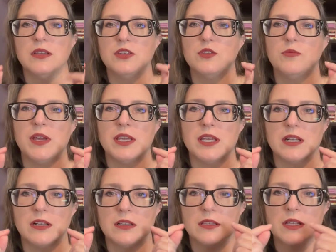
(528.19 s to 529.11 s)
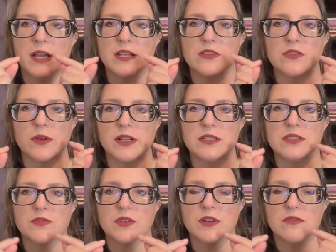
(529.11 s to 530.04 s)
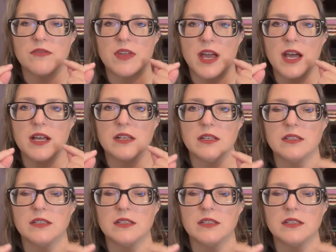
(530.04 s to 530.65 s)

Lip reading: you may get a light transfer of that.